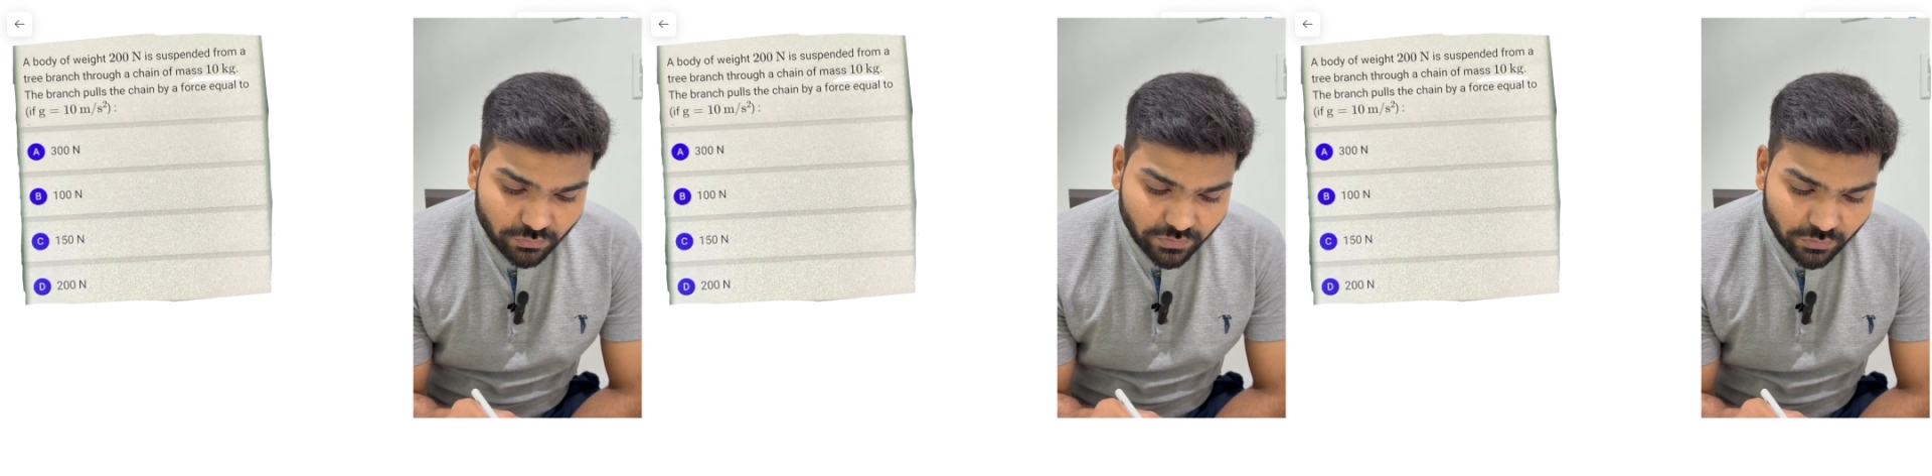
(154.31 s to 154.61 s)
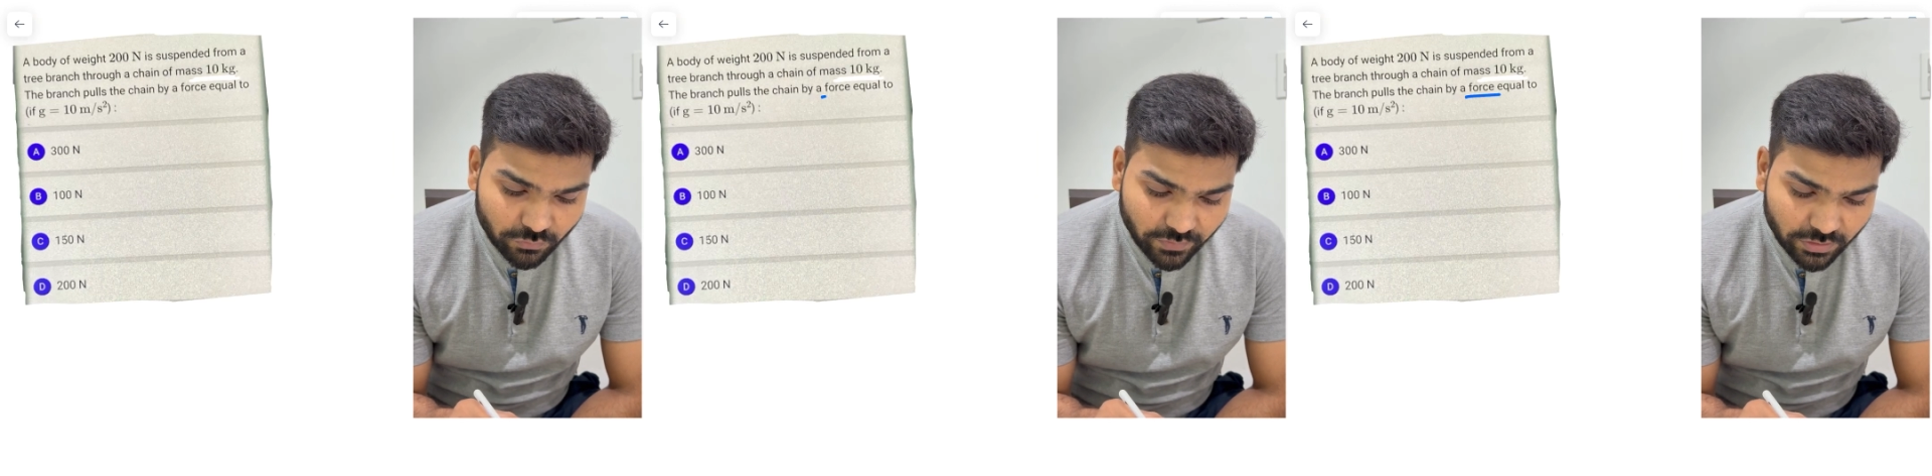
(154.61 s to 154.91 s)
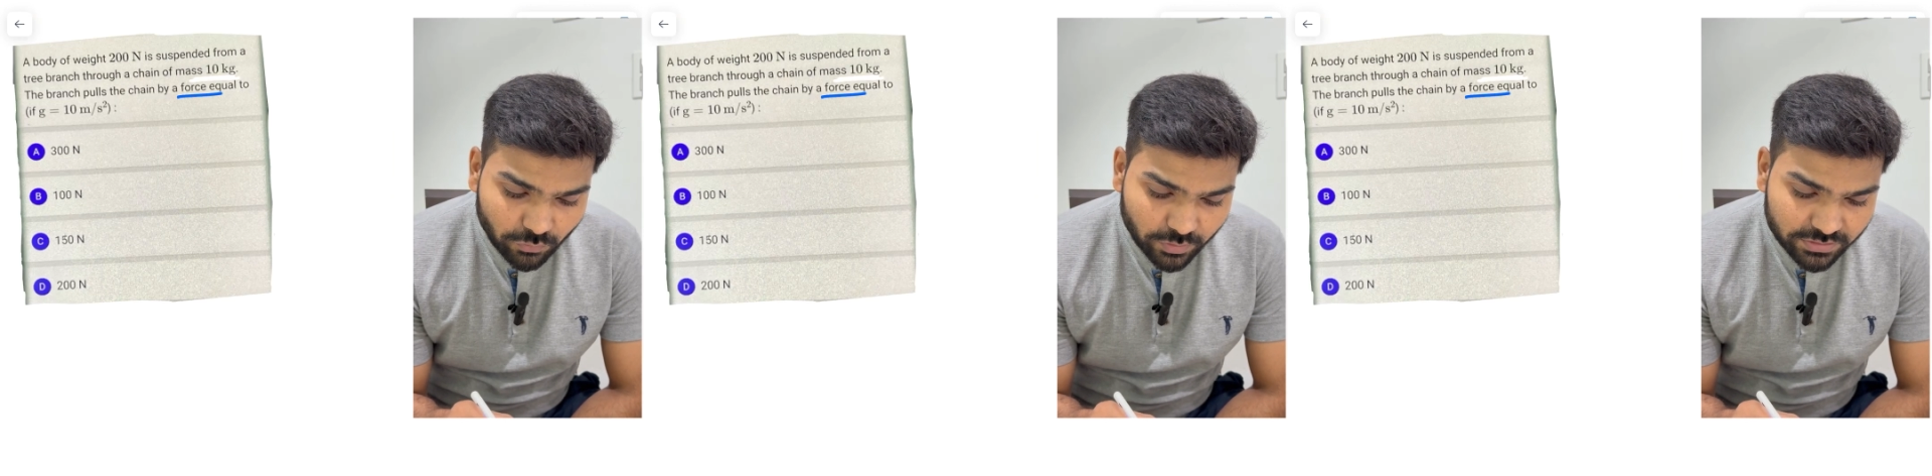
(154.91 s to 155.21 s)
So we have to
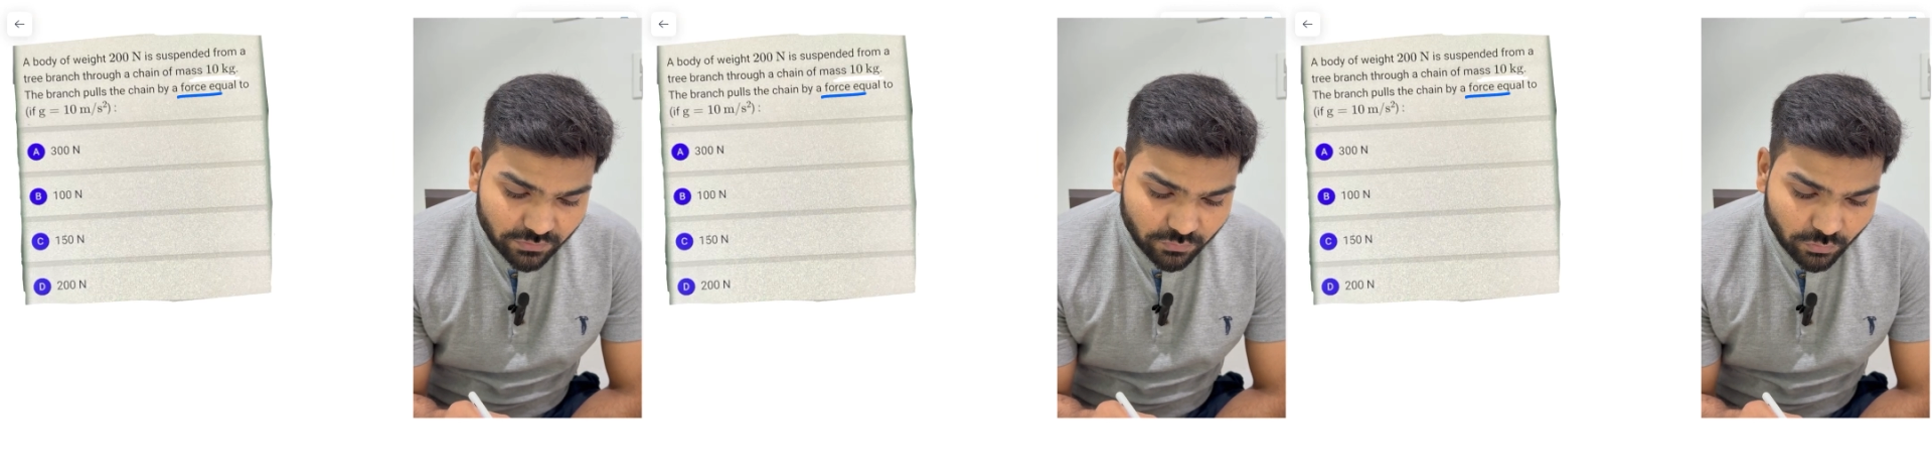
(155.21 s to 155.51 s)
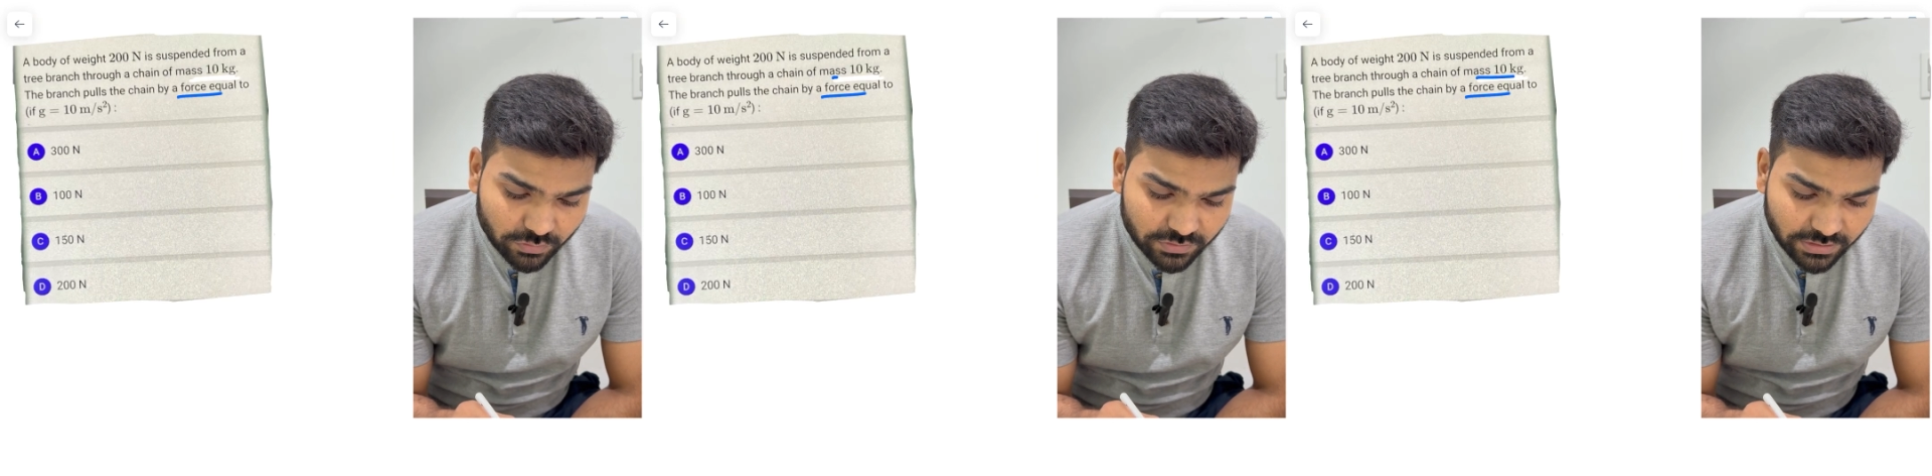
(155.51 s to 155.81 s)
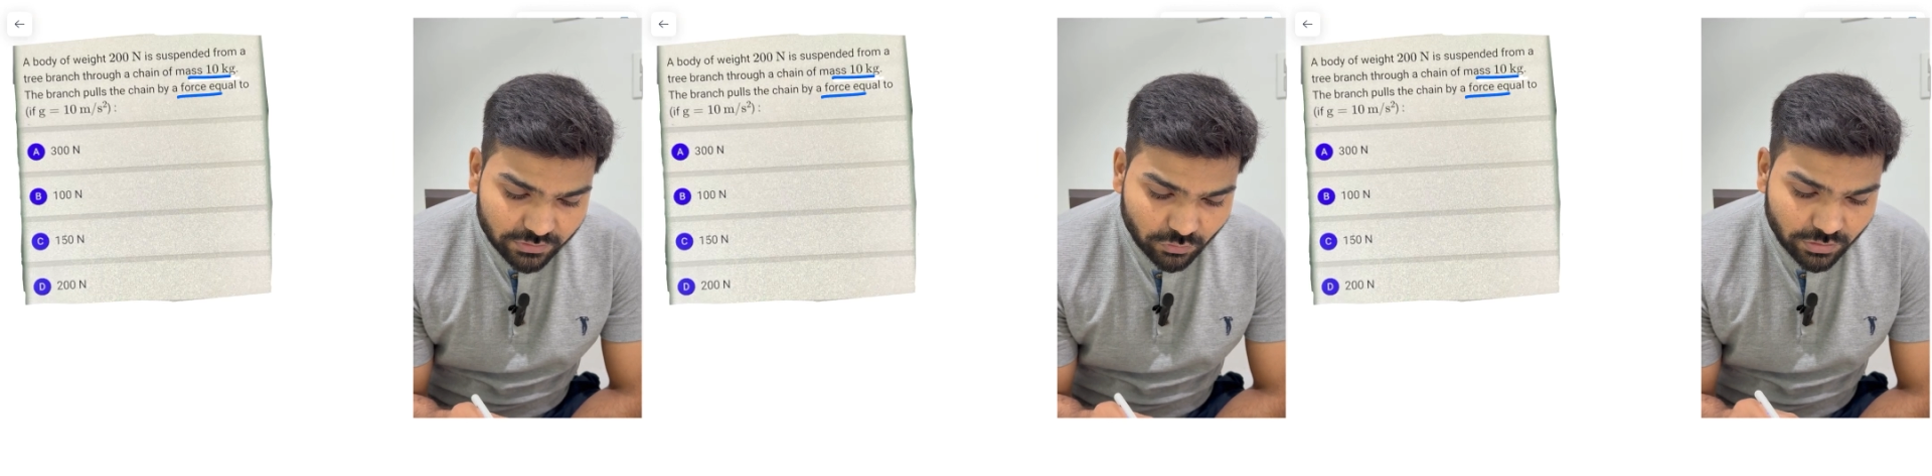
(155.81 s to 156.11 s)
find out what is the force
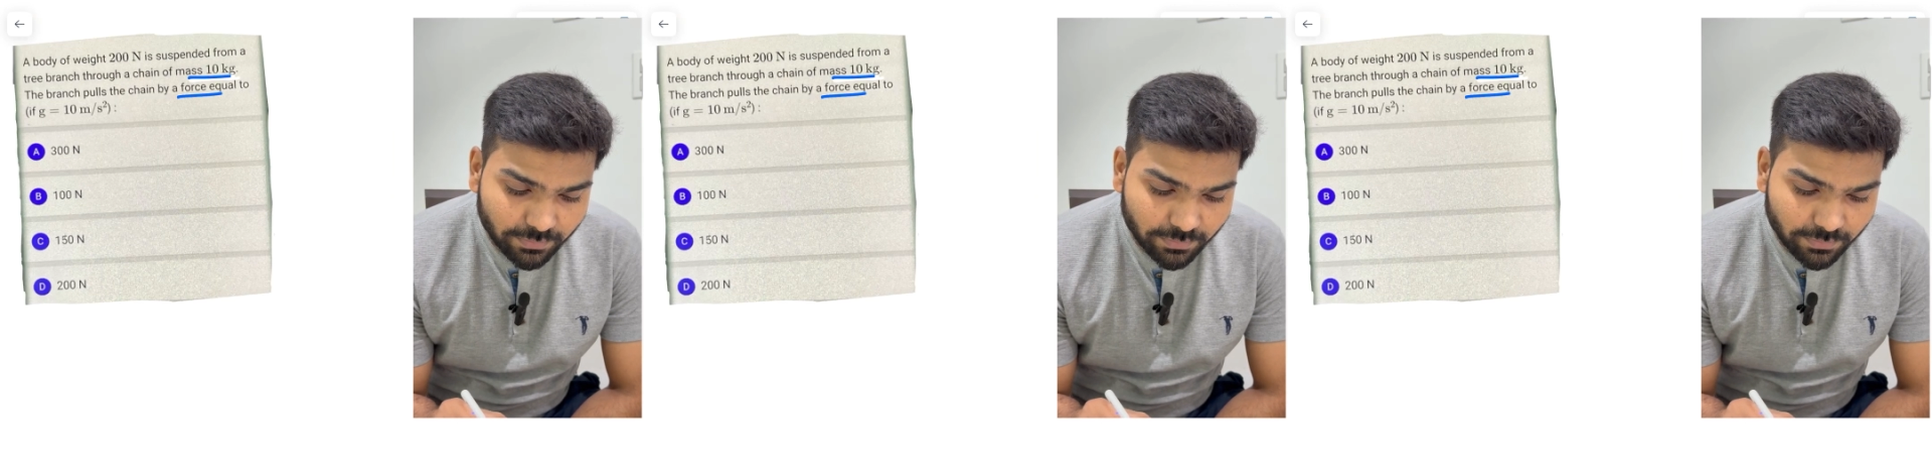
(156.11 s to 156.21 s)
that is on